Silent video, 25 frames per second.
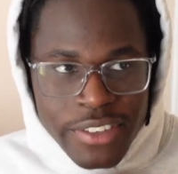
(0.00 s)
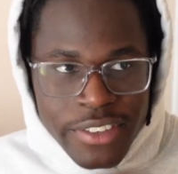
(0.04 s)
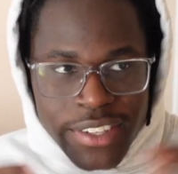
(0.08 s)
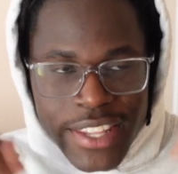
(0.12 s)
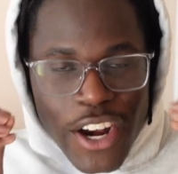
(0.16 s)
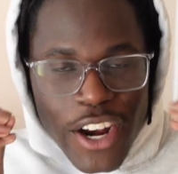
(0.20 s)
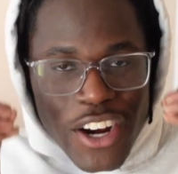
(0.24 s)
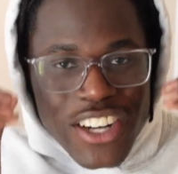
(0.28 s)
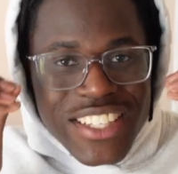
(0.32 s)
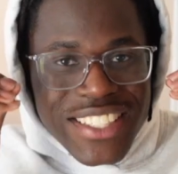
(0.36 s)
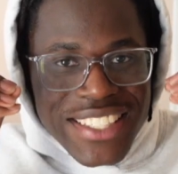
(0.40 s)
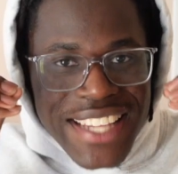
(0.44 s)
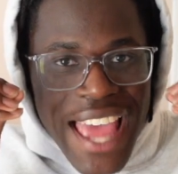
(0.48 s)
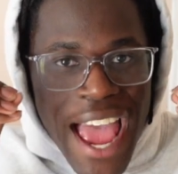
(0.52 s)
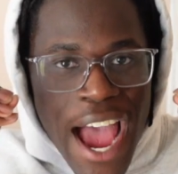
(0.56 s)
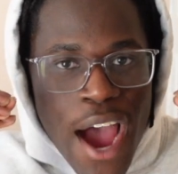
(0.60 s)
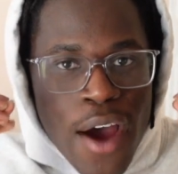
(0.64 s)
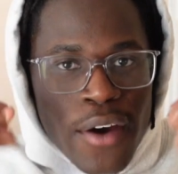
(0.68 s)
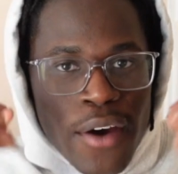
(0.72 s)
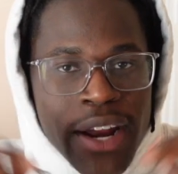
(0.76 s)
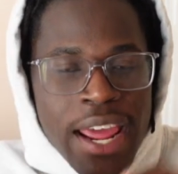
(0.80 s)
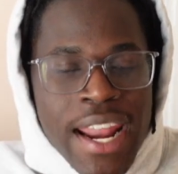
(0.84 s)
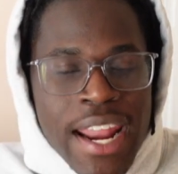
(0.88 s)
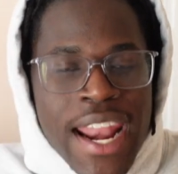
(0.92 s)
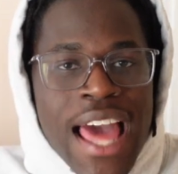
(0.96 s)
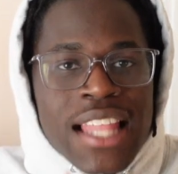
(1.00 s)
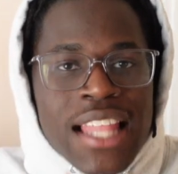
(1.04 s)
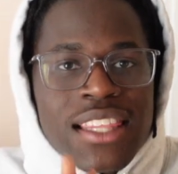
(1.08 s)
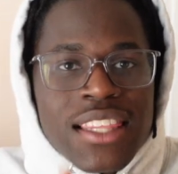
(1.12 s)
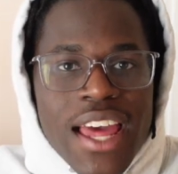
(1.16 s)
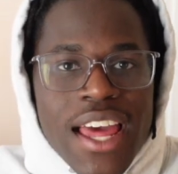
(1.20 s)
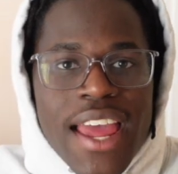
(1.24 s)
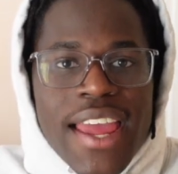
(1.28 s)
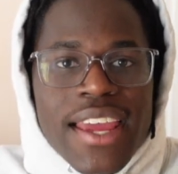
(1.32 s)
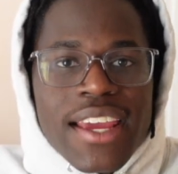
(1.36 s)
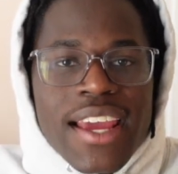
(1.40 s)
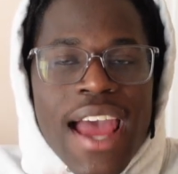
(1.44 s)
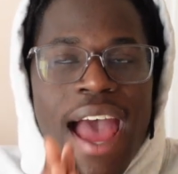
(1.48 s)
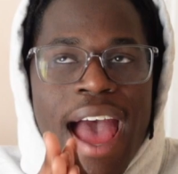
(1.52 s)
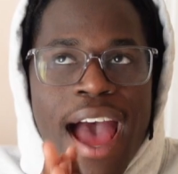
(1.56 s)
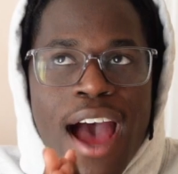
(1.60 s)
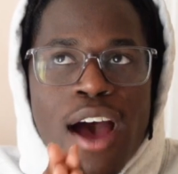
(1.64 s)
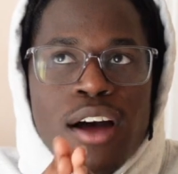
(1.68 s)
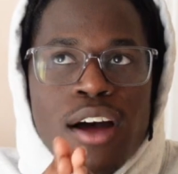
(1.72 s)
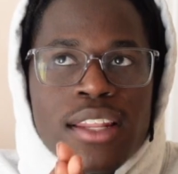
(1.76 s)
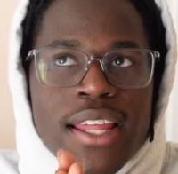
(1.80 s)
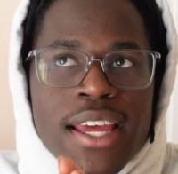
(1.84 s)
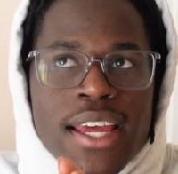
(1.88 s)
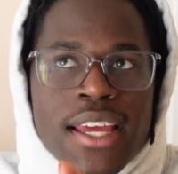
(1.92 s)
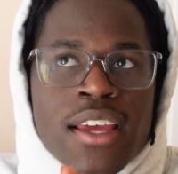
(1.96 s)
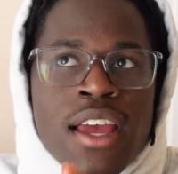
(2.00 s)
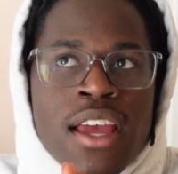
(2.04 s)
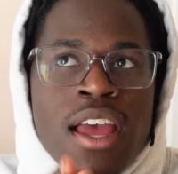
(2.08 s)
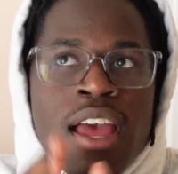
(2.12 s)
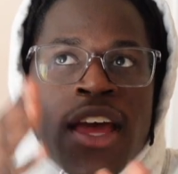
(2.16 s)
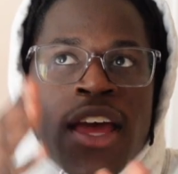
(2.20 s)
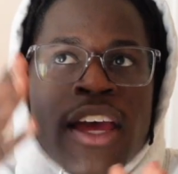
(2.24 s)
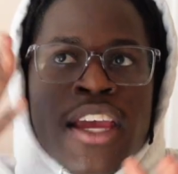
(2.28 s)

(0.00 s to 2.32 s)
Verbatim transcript: their sound and i like how like